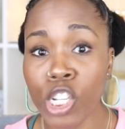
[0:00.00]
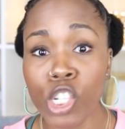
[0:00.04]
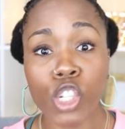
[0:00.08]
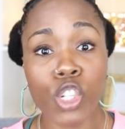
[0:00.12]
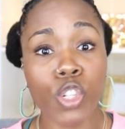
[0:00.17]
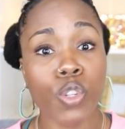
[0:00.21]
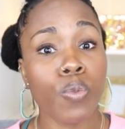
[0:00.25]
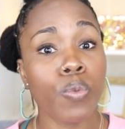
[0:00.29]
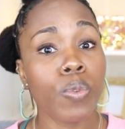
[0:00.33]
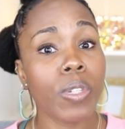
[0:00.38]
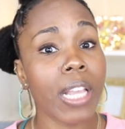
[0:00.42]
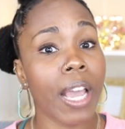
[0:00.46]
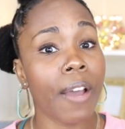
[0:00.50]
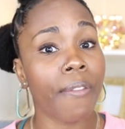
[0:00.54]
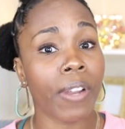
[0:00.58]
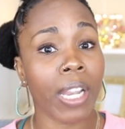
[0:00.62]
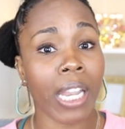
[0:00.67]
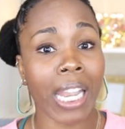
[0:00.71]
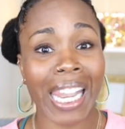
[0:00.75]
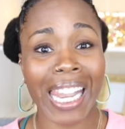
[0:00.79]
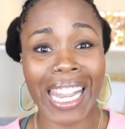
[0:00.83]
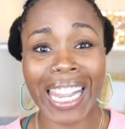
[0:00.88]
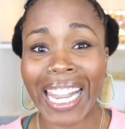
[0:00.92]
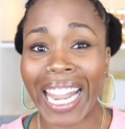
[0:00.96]
issues, have a
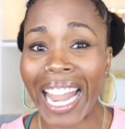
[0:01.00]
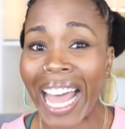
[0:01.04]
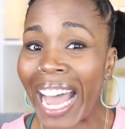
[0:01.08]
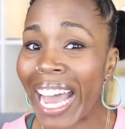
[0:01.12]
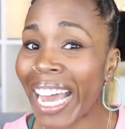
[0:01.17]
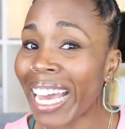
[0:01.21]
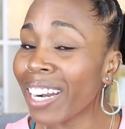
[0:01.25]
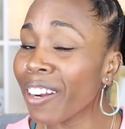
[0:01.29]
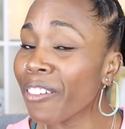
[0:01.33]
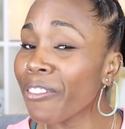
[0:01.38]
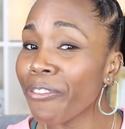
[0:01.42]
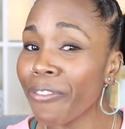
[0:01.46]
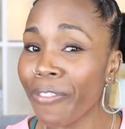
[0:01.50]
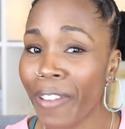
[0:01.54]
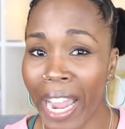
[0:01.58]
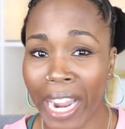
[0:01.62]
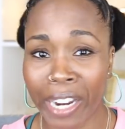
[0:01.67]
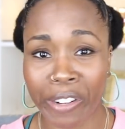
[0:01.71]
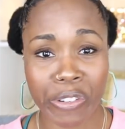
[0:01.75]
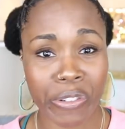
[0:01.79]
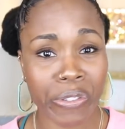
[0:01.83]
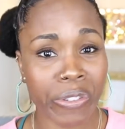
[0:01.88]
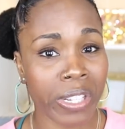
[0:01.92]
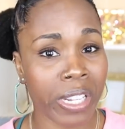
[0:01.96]
lot of
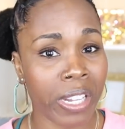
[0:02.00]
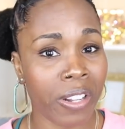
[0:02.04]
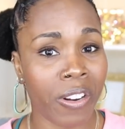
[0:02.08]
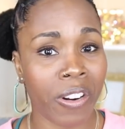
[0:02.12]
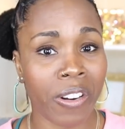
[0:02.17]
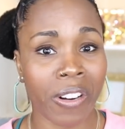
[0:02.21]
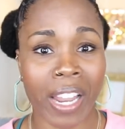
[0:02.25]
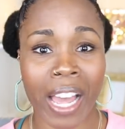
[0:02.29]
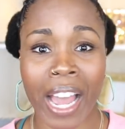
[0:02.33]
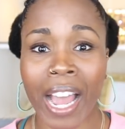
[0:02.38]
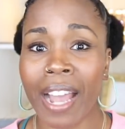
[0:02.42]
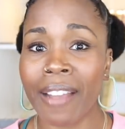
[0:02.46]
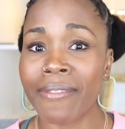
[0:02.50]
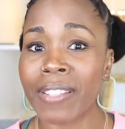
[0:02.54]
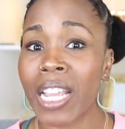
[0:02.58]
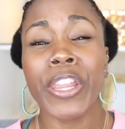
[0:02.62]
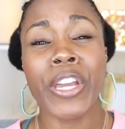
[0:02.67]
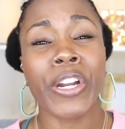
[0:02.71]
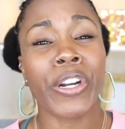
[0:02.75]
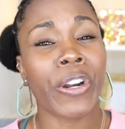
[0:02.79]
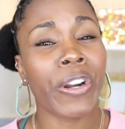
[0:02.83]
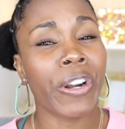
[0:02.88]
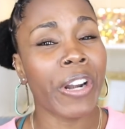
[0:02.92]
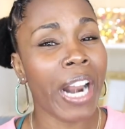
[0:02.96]
factors in their lives
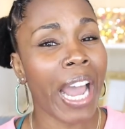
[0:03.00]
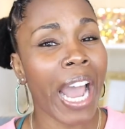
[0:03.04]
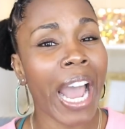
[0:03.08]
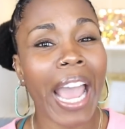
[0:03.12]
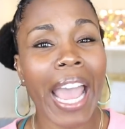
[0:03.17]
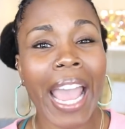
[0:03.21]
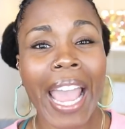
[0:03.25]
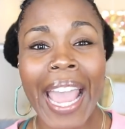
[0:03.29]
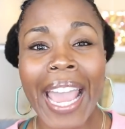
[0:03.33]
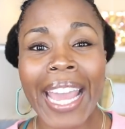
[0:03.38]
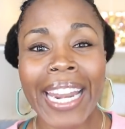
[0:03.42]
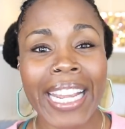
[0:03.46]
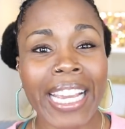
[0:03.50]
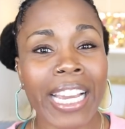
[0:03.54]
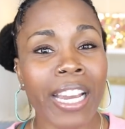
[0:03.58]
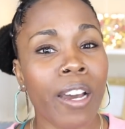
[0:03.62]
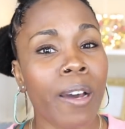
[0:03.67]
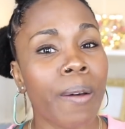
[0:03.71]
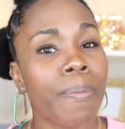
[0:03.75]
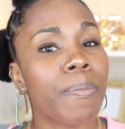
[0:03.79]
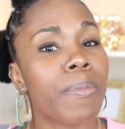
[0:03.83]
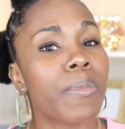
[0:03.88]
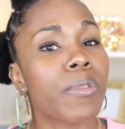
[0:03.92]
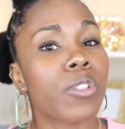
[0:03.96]
that are not adding
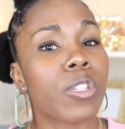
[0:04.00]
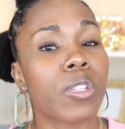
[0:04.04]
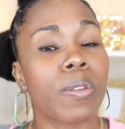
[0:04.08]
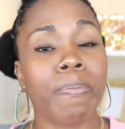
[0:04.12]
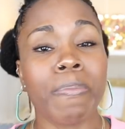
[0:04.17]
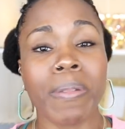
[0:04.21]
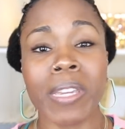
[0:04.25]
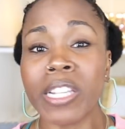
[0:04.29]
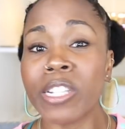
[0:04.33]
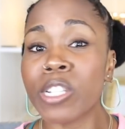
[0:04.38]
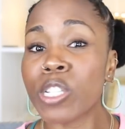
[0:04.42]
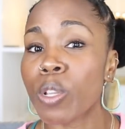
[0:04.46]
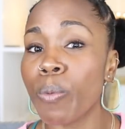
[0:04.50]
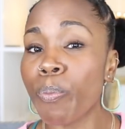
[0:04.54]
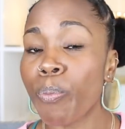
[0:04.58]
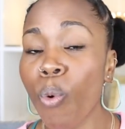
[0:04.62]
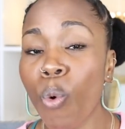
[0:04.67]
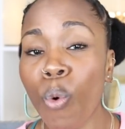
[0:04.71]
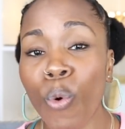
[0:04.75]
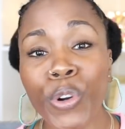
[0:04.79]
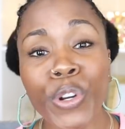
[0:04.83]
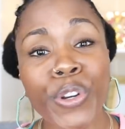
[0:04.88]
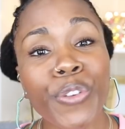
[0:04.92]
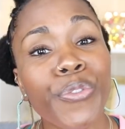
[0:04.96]
up to be
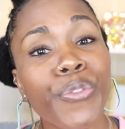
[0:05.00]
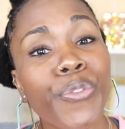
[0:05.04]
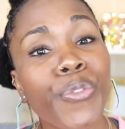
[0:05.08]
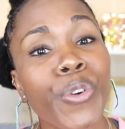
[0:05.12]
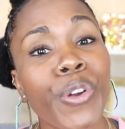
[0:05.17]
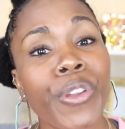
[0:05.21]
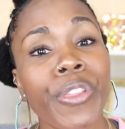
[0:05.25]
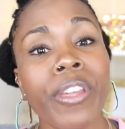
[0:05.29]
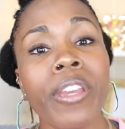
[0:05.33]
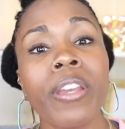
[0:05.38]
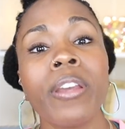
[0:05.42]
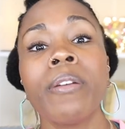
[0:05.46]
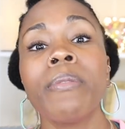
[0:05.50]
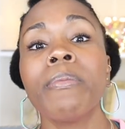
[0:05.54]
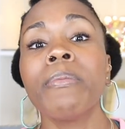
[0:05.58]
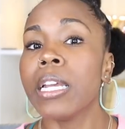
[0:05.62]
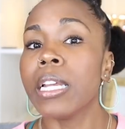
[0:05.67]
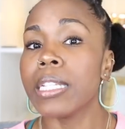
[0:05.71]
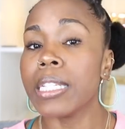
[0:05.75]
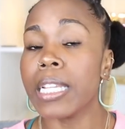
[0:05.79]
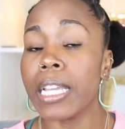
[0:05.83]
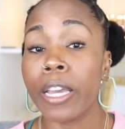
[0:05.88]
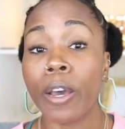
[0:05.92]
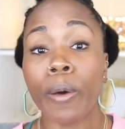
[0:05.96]
supportive for them,
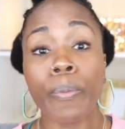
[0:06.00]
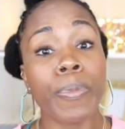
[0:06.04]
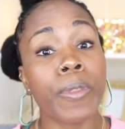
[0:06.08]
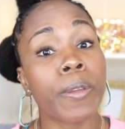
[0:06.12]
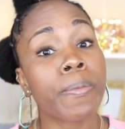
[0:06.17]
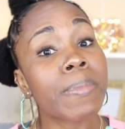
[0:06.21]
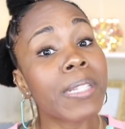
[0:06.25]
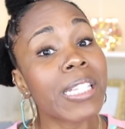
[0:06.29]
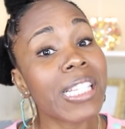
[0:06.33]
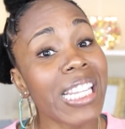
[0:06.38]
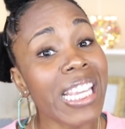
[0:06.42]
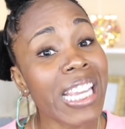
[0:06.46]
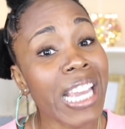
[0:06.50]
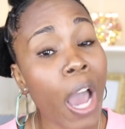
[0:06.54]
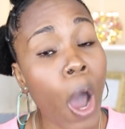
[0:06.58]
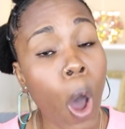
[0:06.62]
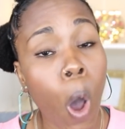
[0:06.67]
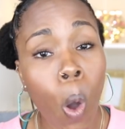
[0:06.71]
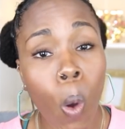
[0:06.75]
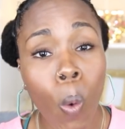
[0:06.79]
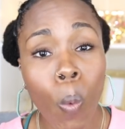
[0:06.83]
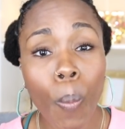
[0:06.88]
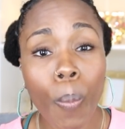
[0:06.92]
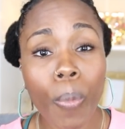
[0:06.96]
to help them see
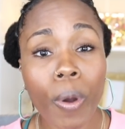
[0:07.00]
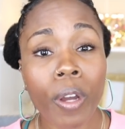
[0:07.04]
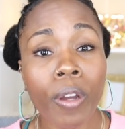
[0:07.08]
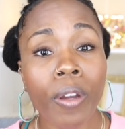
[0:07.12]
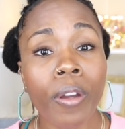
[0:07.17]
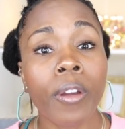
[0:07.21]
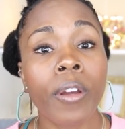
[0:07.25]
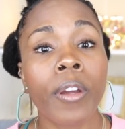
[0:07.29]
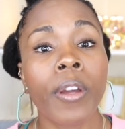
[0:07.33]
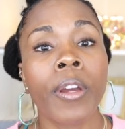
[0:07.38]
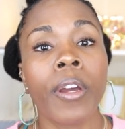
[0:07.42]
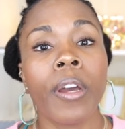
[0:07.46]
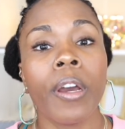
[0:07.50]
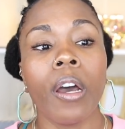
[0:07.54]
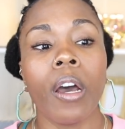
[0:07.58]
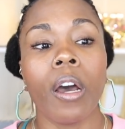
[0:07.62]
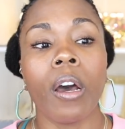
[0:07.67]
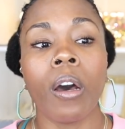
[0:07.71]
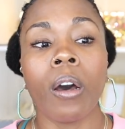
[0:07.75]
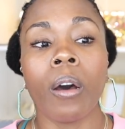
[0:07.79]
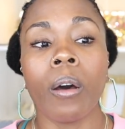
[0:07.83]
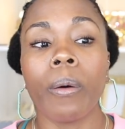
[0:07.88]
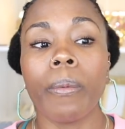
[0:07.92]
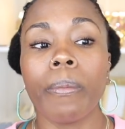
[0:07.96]
hope,
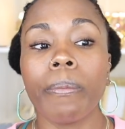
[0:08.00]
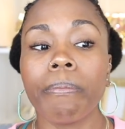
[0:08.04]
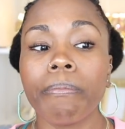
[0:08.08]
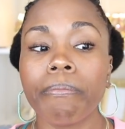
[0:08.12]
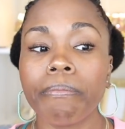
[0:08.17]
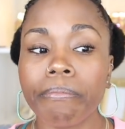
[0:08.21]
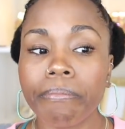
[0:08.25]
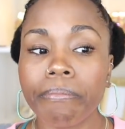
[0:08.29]
um,